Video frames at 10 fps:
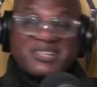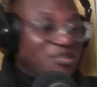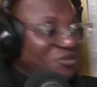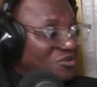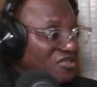
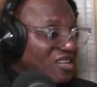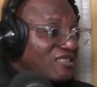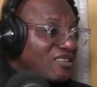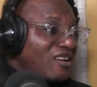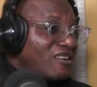matter your
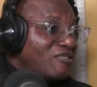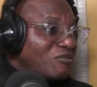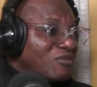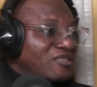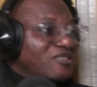standard,
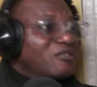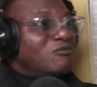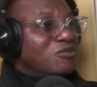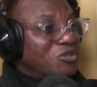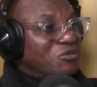no matter
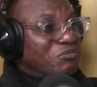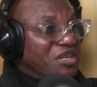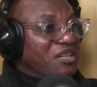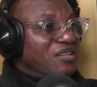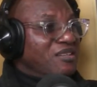who you
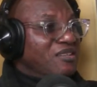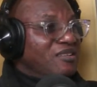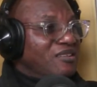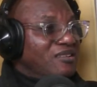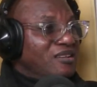be.
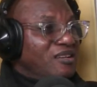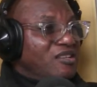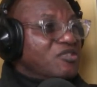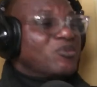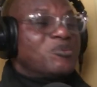
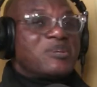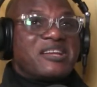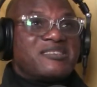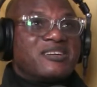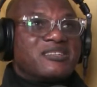It's
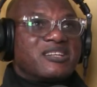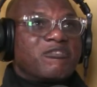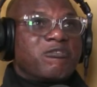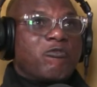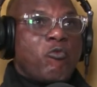only that
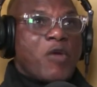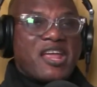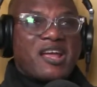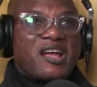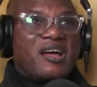if
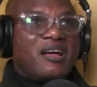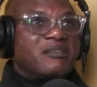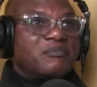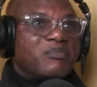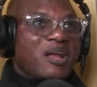we
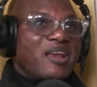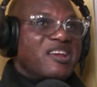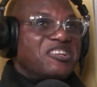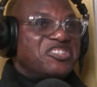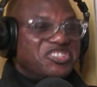can't
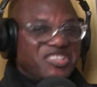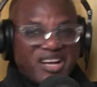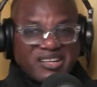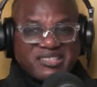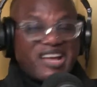manage
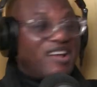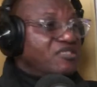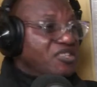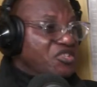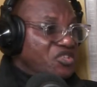that
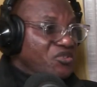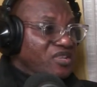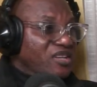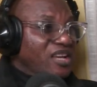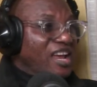
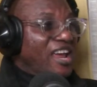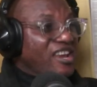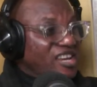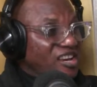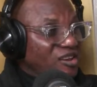attitude
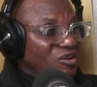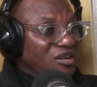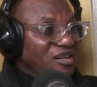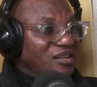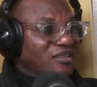any
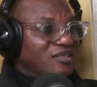longer,